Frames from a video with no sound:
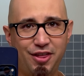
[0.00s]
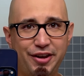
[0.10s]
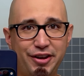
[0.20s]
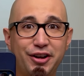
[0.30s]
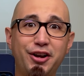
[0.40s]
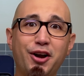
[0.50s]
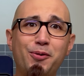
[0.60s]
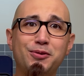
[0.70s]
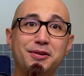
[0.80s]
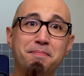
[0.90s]
the
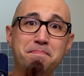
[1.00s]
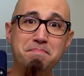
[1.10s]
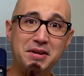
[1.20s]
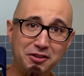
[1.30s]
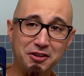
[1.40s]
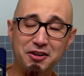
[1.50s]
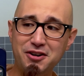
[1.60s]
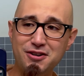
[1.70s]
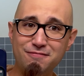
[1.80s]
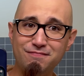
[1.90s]
goat
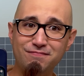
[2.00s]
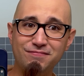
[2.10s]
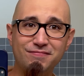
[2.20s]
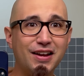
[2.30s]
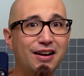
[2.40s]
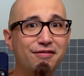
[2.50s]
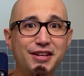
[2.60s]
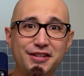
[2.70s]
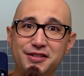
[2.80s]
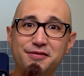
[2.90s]
milker of
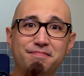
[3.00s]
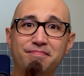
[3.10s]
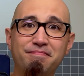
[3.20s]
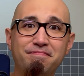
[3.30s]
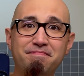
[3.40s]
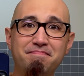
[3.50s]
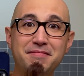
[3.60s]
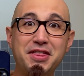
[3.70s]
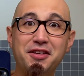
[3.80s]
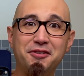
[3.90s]
this
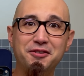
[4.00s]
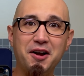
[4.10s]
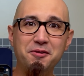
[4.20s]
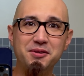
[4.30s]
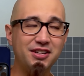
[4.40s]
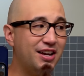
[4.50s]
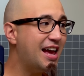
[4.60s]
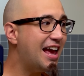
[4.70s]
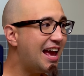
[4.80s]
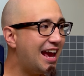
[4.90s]
mythical goat,
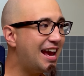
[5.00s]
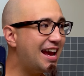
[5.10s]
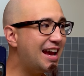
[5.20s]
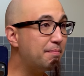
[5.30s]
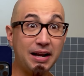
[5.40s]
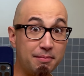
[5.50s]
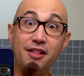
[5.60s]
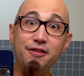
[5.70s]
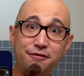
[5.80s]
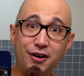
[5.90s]
but I'm
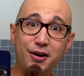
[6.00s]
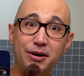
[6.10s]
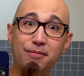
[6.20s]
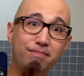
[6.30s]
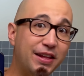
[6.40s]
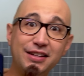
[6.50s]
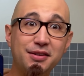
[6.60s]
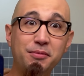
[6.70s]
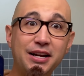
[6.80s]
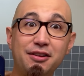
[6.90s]
not the farmer, that's
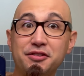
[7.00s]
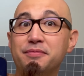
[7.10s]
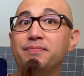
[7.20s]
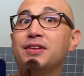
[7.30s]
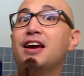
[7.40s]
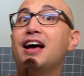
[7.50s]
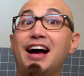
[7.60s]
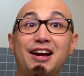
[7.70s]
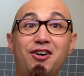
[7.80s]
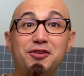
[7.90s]
someone else.
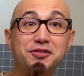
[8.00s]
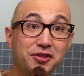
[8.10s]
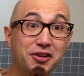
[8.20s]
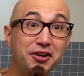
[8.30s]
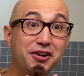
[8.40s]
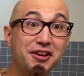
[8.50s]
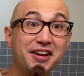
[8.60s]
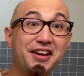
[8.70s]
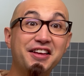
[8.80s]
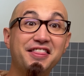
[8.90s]
I also learned
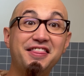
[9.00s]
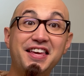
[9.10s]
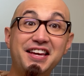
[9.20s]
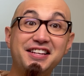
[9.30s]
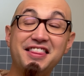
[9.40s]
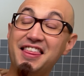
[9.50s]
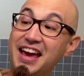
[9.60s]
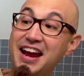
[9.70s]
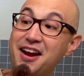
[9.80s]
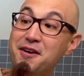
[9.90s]
that the
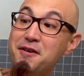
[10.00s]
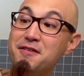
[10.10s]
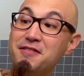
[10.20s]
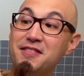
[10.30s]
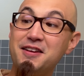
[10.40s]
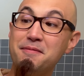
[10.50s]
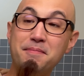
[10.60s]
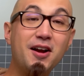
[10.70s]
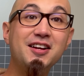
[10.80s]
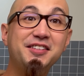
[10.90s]
hair
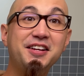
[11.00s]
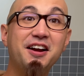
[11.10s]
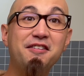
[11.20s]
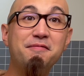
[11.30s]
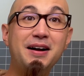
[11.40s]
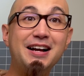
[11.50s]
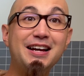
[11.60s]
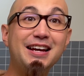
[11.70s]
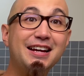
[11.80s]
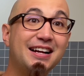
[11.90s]
comprising of
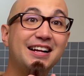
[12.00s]
my